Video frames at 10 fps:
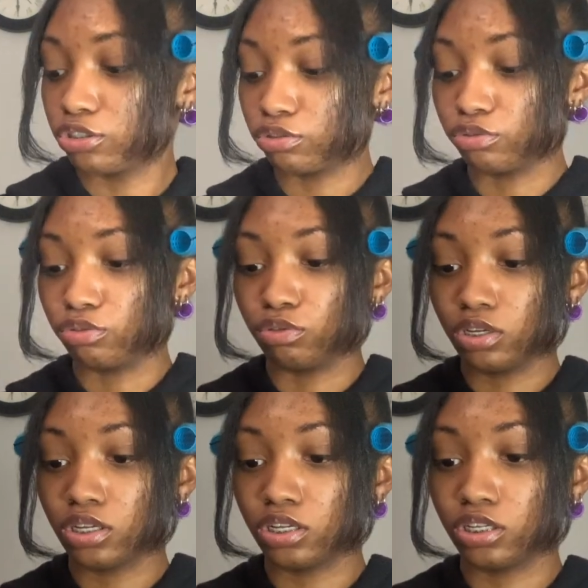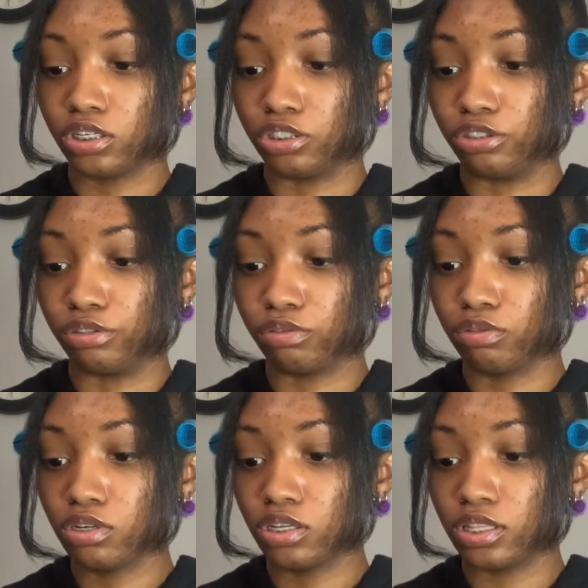to do
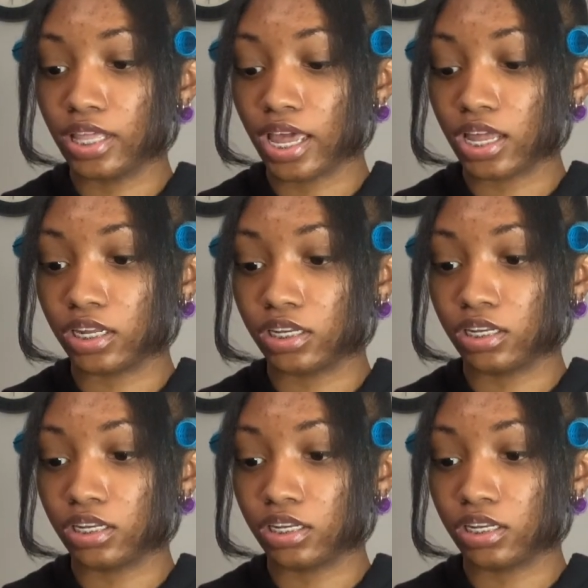that